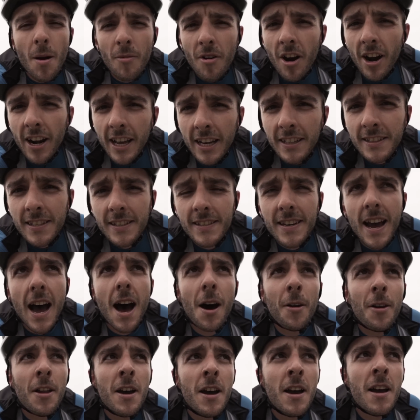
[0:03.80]
I'm riding into
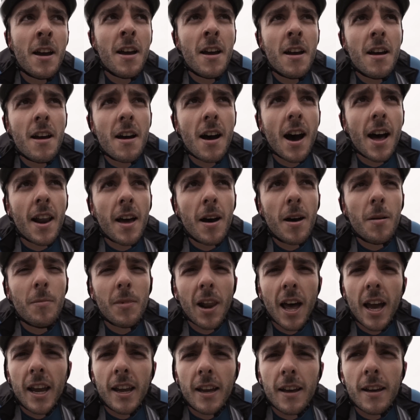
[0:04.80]
town and I'm
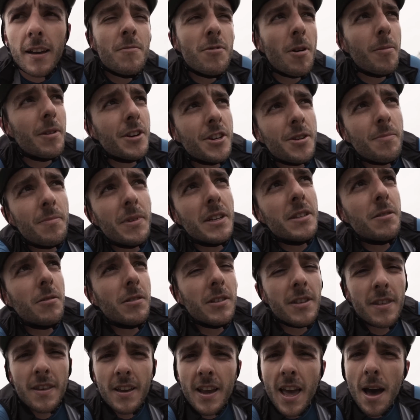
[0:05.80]
late. Probably shouldn't be
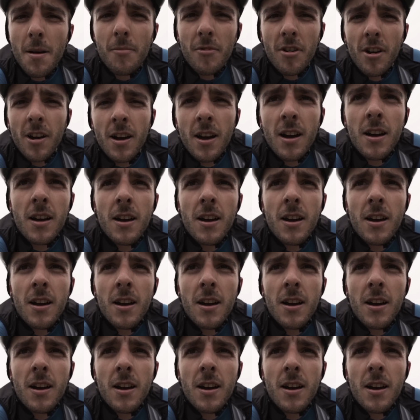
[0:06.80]
talking to the camera.